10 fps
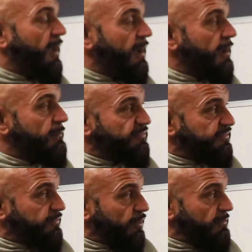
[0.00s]

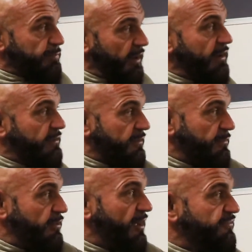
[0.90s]
it's got a brilliant
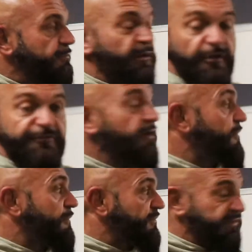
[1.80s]
amino acid
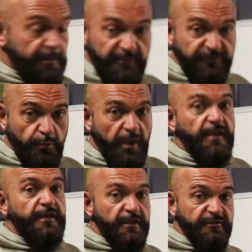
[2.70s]
profile, same as the
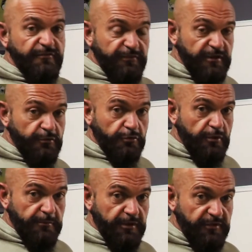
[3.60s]
whey, and it's a very good
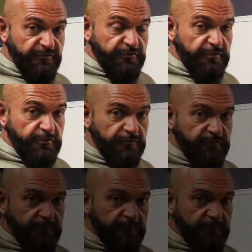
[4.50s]
combination to use.